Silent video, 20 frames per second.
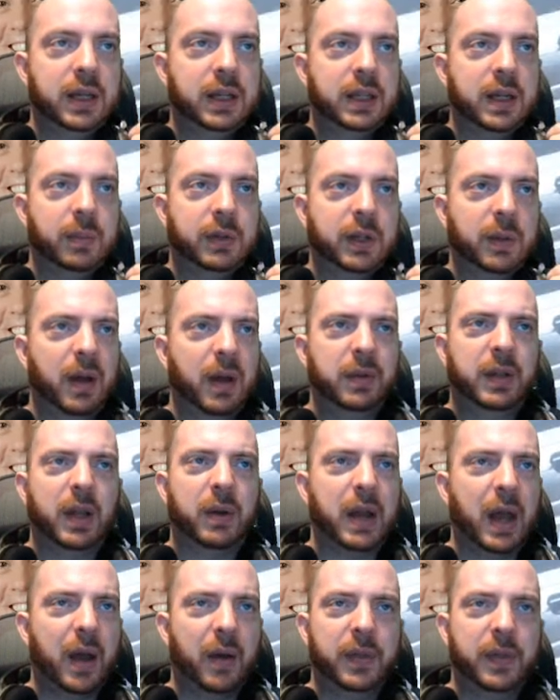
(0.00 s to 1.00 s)
a sub. I don't
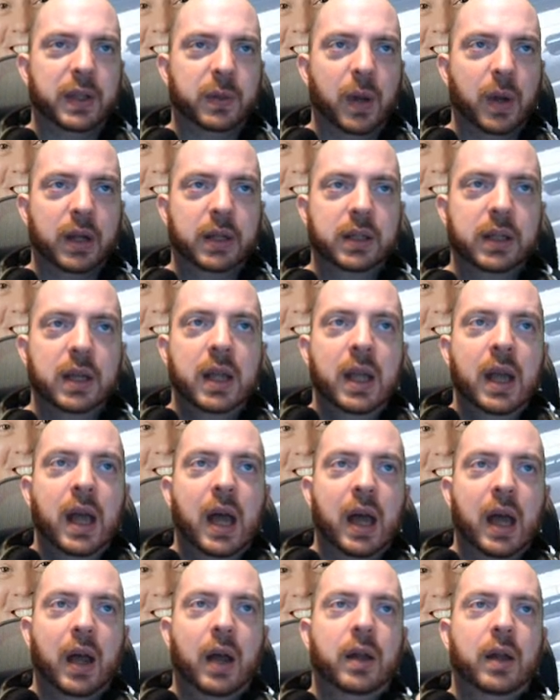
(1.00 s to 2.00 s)
know how this works.
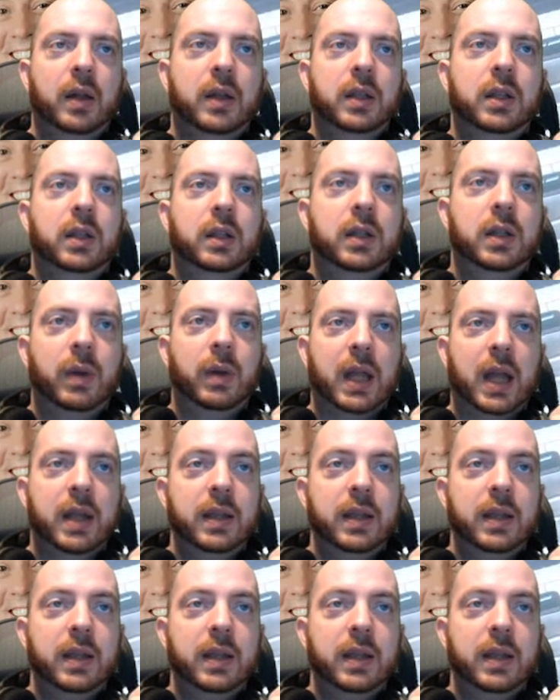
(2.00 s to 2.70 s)
You okay?